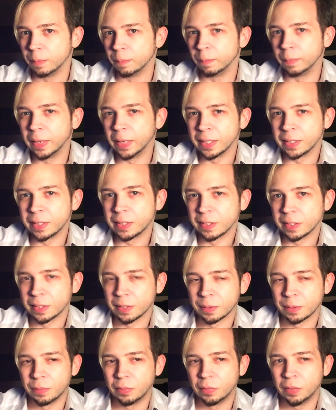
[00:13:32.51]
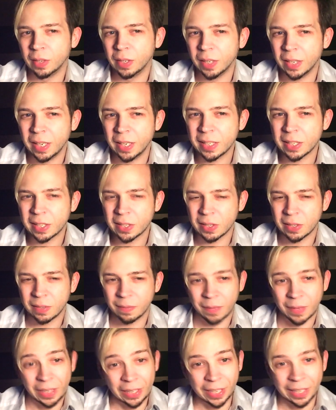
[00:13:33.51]
But it's
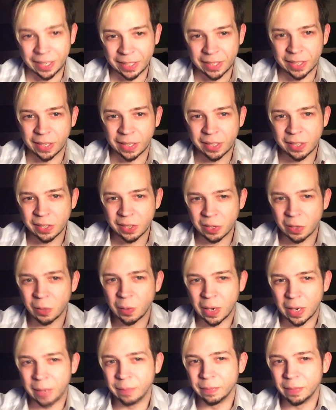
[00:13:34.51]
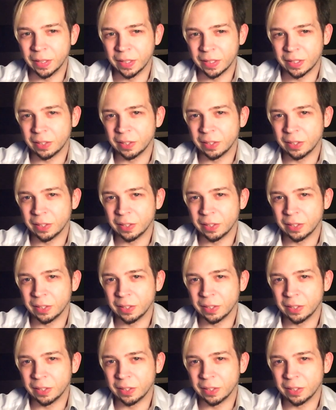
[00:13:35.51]
like I said, it's so obvious.